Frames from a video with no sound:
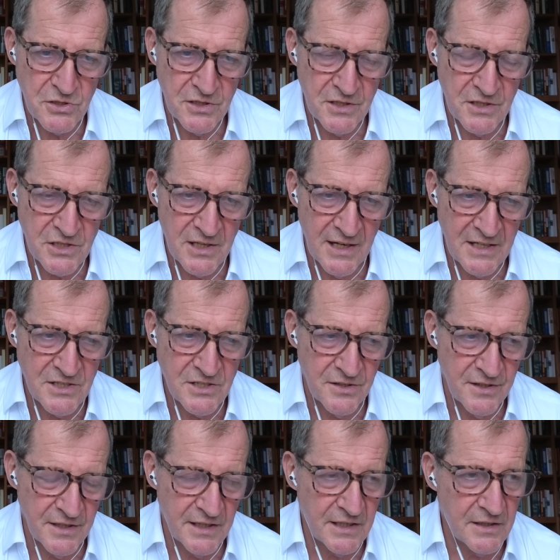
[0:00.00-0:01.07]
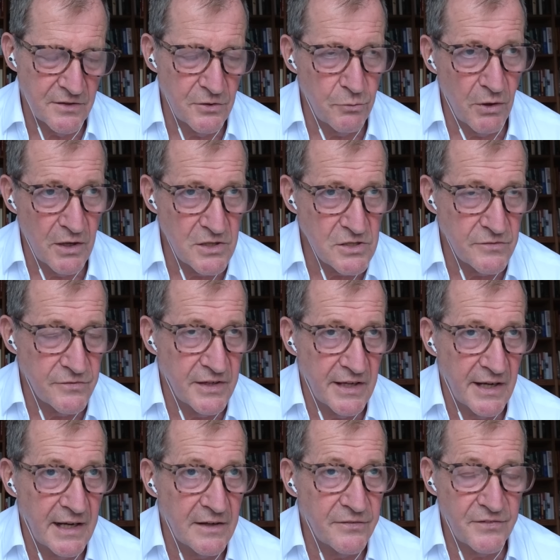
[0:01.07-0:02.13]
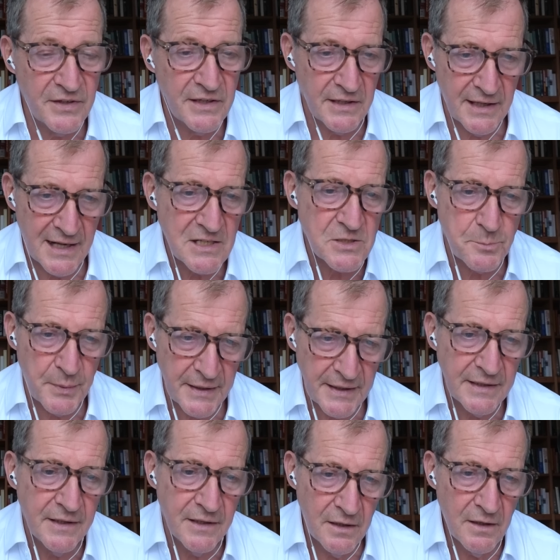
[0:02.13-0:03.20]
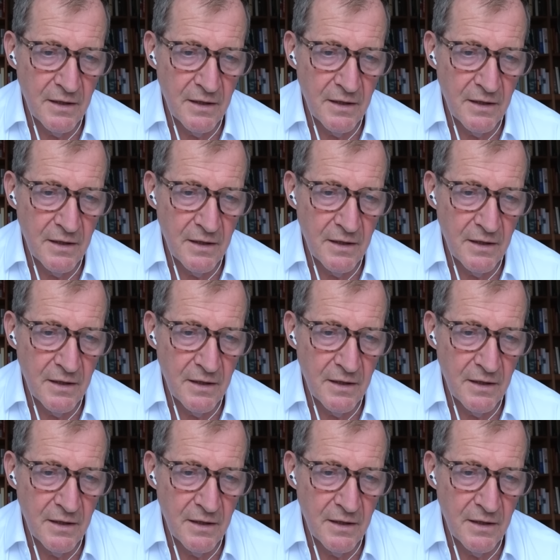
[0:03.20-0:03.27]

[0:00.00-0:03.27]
that has led to the rise of the AfD has been